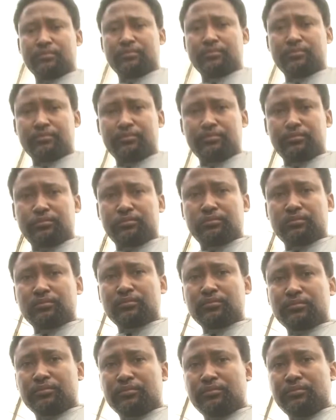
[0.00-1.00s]

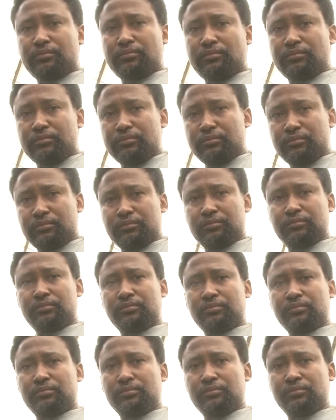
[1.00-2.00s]

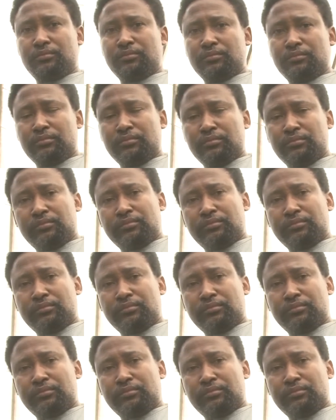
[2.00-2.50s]
Nothing is said.